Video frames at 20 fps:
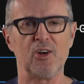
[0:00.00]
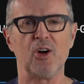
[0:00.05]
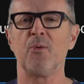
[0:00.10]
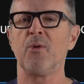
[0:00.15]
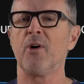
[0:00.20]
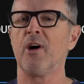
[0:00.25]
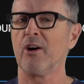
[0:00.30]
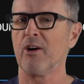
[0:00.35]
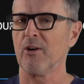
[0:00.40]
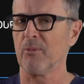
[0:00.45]
of
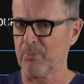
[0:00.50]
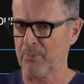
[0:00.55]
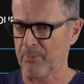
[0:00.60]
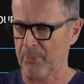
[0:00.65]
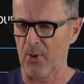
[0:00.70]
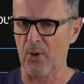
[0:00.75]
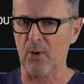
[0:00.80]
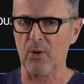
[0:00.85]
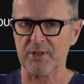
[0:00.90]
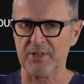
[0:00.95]
our
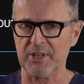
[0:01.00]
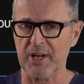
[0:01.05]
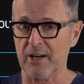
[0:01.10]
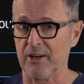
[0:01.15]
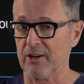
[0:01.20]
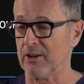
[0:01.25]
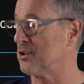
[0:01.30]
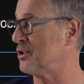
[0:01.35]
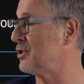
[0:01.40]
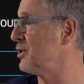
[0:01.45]
poll
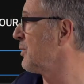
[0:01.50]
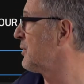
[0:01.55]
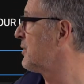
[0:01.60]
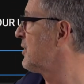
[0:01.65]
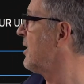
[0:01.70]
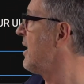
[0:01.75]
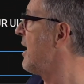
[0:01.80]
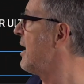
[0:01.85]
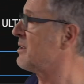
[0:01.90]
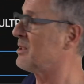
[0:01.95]
takers
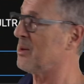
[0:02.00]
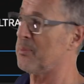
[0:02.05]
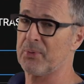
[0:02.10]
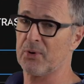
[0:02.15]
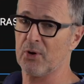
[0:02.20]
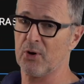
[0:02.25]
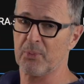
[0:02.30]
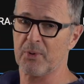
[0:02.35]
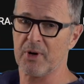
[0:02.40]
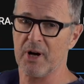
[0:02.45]
utilize a
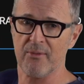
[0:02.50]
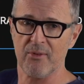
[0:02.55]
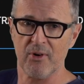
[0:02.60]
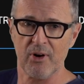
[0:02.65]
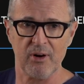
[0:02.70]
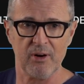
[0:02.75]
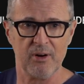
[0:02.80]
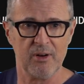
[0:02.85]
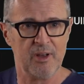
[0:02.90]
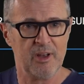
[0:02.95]
probe
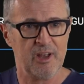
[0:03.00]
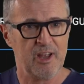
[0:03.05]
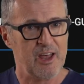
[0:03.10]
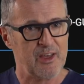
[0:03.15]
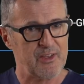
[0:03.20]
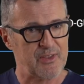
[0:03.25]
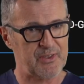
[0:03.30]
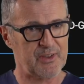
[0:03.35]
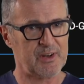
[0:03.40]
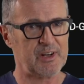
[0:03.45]
cover,
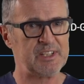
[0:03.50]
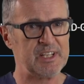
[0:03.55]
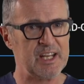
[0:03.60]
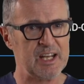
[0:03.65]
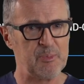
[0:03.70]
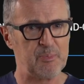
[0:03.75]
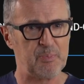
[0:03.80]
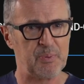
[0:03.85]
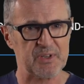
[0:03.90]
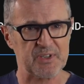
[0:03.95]

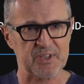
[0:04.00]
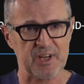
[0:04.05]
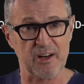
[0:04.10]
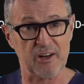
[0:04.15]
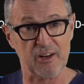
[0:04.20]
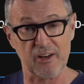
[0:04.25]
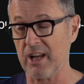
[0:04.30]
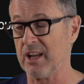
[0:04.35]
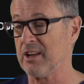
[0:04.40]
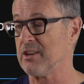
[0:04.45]
13%
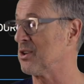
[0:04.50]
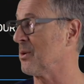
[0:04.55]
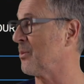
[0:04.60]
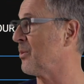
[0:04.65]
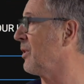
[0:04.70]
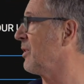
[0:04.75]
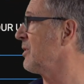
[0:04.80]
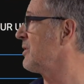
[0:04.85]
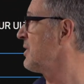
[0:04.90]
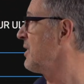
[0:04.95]
lean
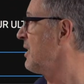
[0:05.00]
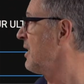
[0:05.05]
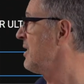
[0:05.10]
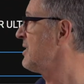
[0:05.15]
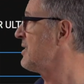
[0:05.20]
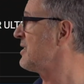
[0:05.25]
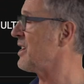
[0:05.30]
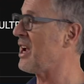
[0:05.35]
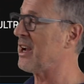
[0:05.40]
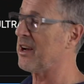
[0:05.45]
towards
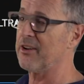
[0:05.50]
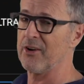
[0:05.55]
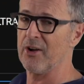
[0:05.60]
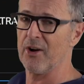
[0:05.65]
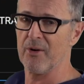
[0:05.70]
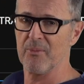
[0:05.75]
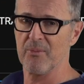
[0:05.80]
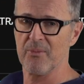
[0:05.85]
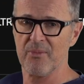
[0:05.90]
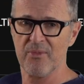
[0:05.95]

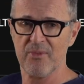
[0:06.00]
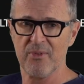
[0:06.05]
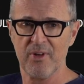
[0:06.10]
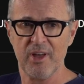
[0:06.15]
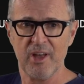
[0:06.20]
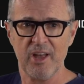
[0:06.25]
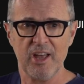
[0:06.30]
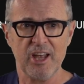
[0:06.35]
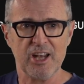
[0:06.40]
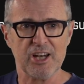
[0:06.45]
tegaderm.
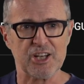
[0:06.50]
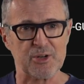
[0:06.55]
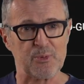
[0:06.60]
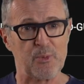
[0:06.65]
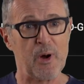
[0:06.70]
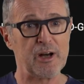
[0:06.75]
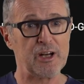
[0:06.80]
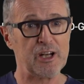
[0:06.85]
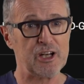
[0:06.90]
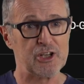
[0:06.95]

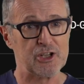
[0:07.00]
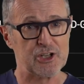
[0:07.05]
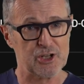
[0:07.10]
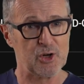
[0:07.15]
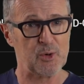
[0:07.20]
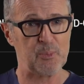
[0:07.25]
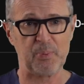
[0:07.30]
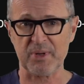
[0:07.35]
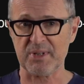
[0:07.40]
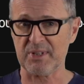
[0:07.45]

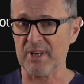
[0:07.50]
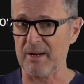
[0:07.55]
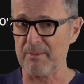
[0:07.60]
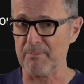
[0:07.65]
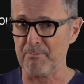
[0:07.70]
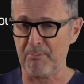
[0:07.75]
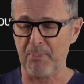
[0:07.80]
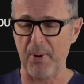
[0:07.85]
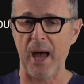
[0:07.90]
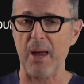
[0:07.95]

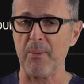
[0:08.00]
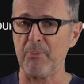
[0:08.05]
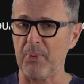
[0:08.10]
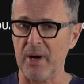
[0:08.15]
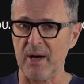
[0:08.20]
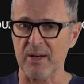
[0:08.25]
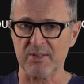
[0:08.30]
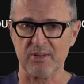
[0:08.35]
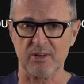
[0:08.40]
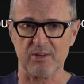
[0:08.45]
22%
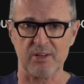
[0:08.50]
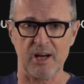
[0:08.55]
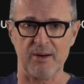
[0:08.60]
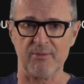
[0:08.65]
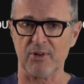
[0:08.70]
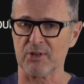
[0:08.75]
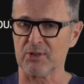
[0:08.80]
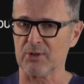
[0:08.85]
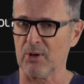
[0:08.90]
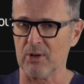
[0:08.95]
bypass the
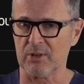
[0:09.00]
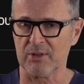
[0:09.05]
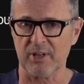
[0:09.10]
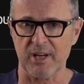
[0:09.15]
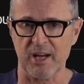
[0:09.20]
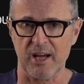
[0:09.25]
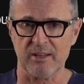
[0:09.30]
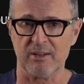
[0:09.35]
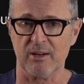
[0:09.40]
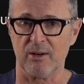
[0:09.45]
covers
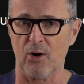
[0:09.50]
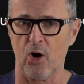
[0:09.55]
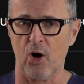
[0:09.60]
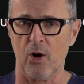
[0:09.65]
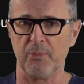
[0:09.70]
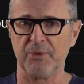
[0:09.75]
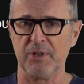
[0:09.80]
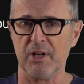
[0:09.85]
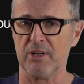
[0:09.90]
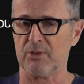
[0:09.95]
altogether,
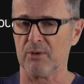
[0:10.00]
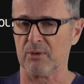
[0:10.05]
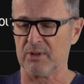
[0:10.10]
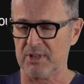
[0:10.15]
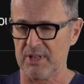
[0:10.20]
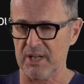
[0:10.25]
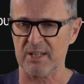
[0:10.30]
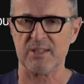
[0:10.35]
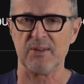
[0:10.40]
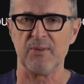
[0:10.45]
opting to
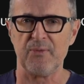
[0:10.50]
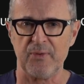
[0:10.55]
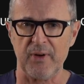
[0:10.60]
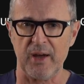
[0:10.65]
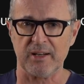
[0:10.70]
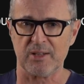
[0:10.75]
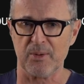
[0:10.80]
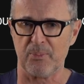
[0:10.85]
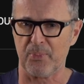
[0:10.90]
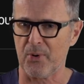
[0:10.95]

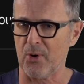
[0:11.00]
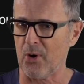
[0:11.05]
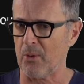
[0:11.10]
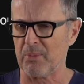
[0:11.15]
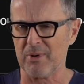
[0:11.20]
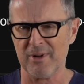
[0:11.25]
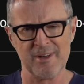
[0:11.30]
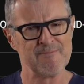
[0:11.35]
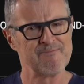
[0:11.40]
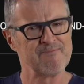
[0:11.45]
disinfect the probe,
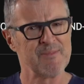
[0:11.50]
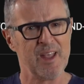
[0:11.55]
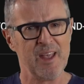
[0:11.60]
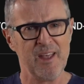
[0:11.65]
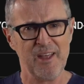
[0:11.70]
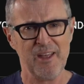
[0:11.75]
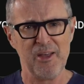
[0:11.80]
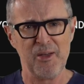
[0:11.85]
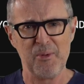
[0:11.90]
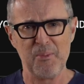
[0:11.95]

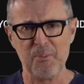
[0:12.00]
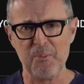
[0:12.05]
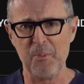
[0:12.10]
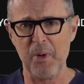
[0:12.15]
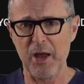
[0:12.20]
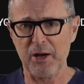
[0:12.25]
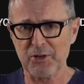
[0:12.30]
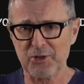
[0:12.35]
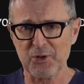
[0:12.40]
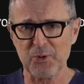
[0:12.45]

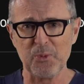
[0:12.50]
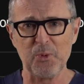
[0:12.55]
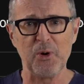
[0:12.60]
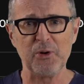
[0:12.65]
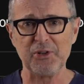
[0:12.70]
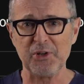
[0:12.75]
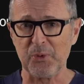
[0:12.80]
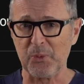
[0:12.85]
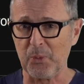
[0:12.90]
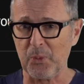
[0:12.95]
makes you
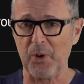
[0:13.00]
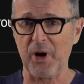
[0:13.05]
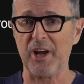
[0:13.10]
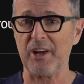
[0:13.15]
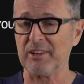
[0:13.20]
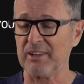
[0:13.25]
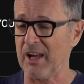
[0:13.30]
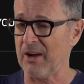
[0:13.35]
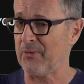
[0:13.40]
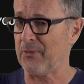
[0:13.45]
wonder where
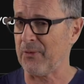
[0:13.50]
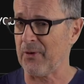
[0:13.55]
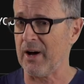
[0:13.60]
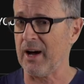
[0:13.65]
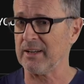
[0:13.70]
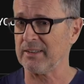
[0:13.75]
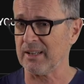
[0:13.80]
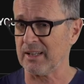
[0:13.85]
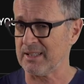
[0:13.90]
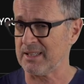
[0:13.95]
they
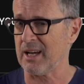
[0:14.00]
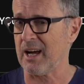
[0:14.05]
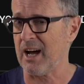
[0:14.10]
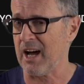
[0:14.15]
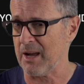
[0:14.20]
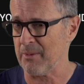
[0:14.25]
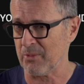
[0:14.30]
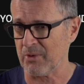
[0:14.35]
find the time,